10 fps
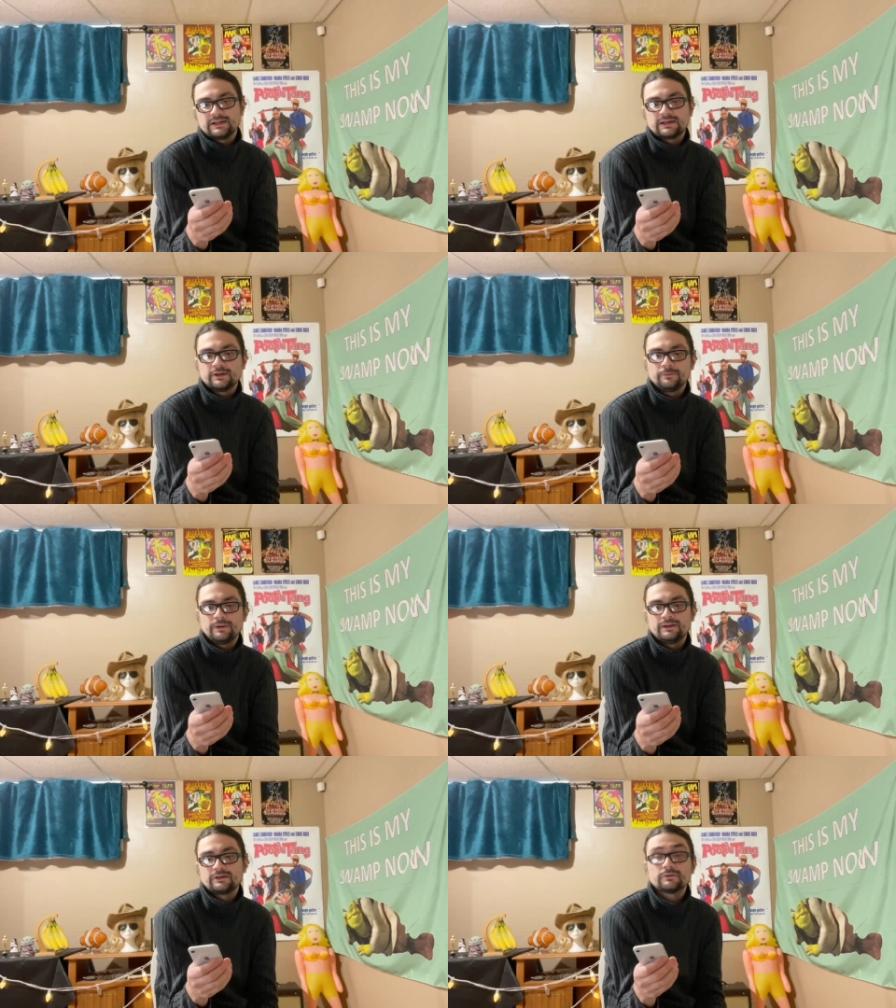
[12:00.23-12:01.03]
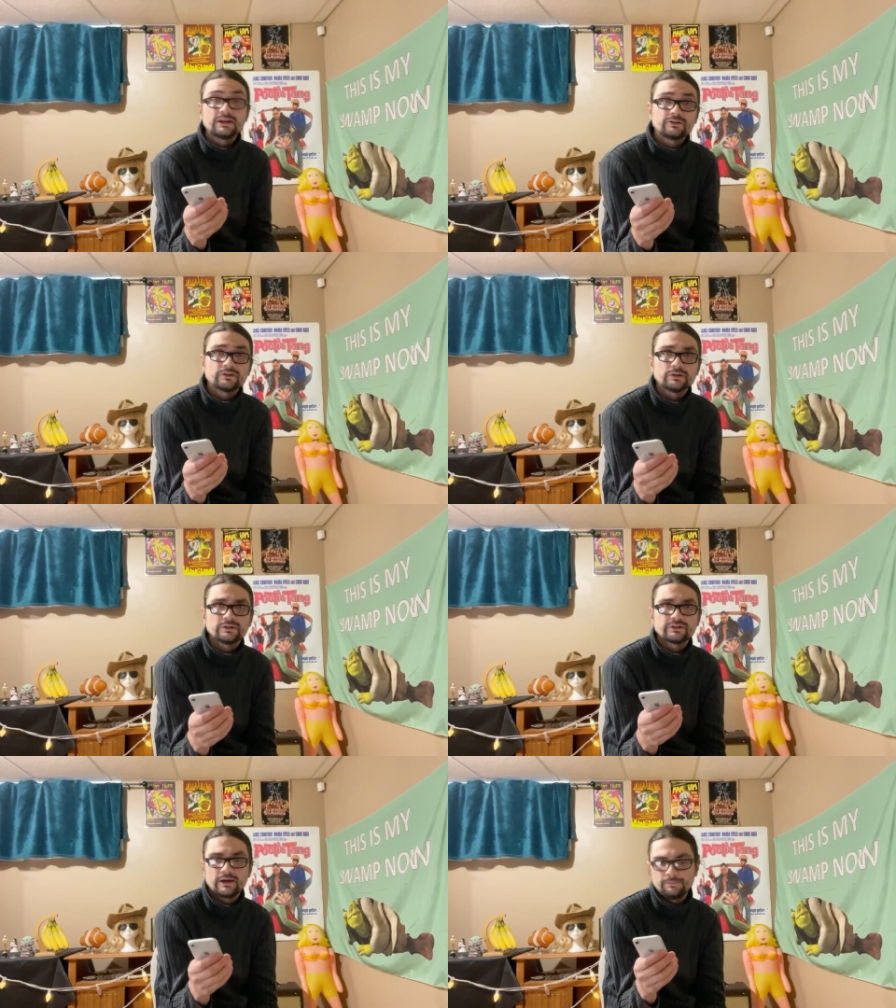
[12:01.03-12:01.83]
get killed by the
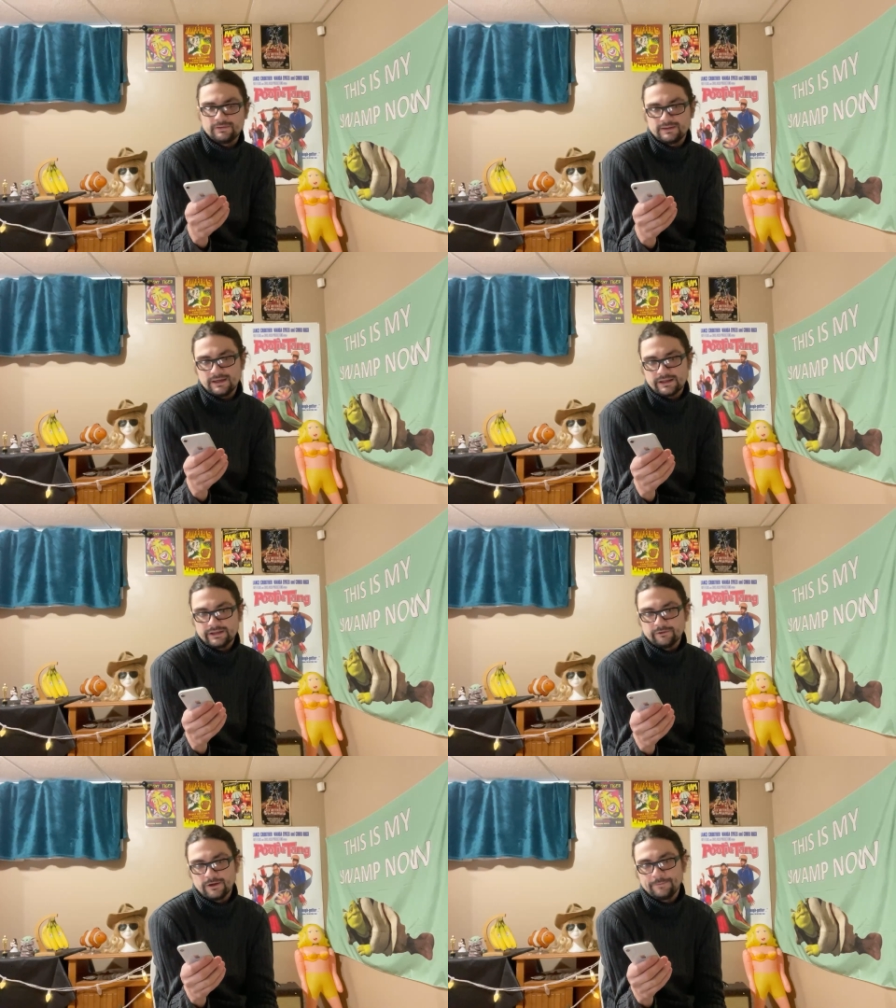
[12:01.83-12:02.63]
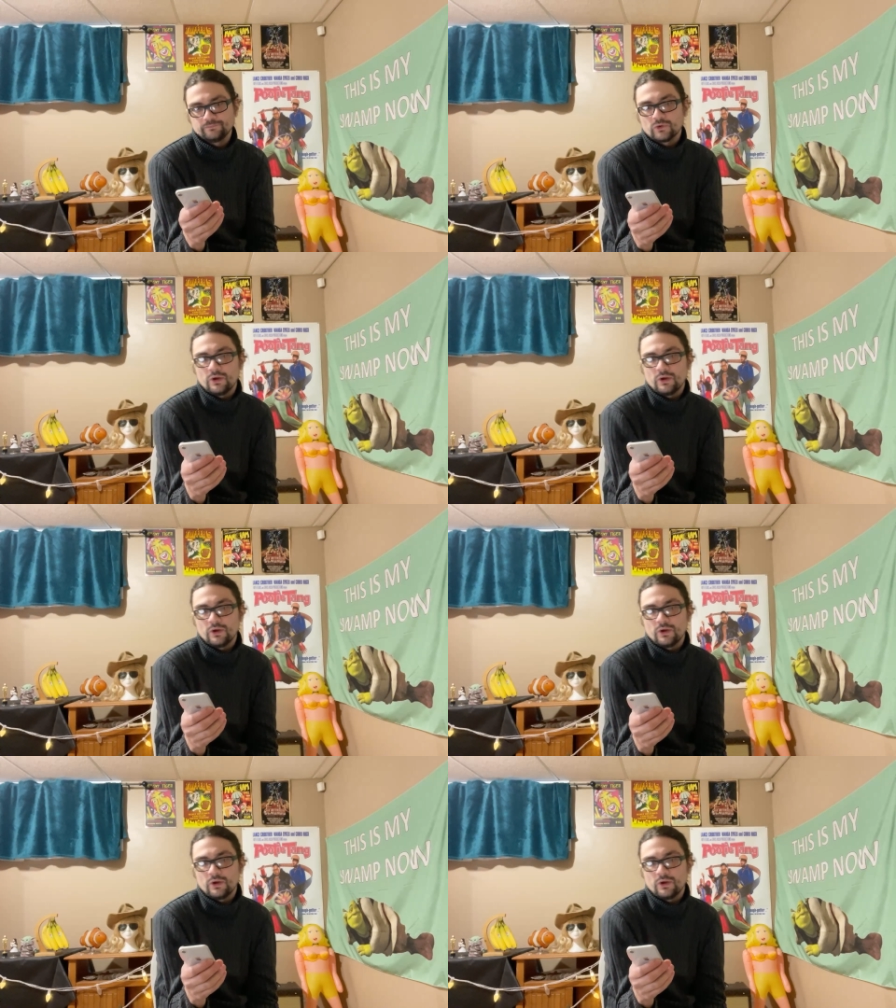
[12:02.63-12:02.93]
creatures, hypothetically, right?